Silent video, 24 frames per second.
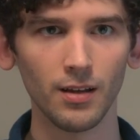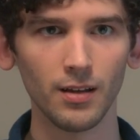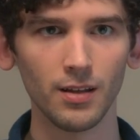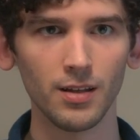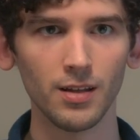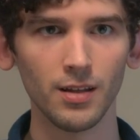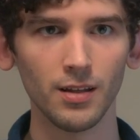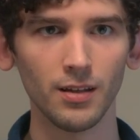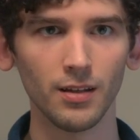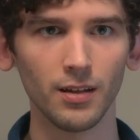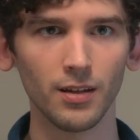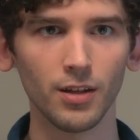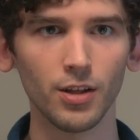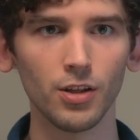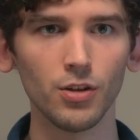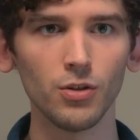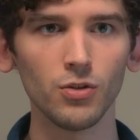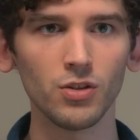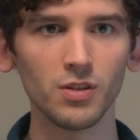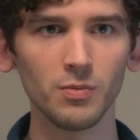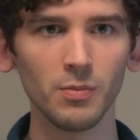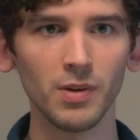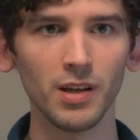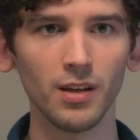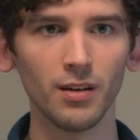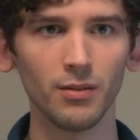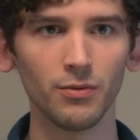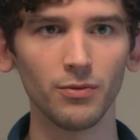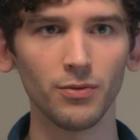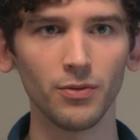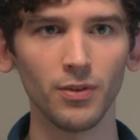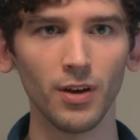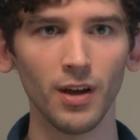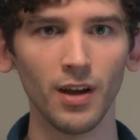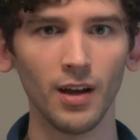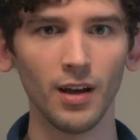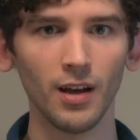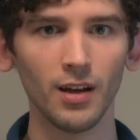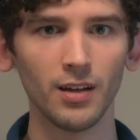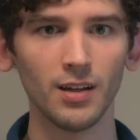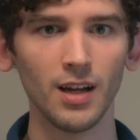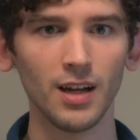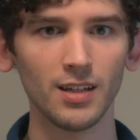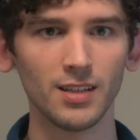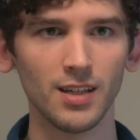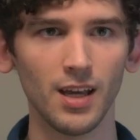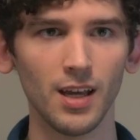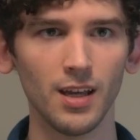He accused me of
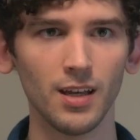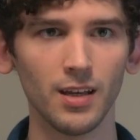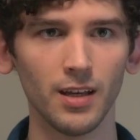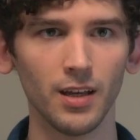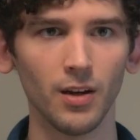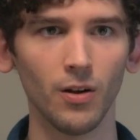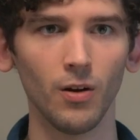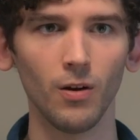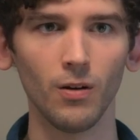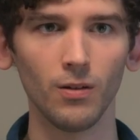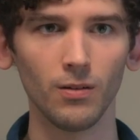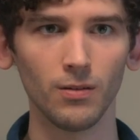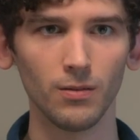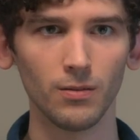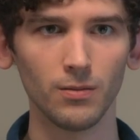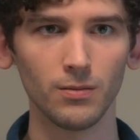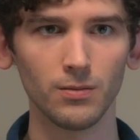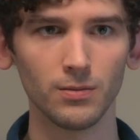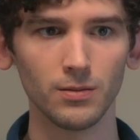not taking it all.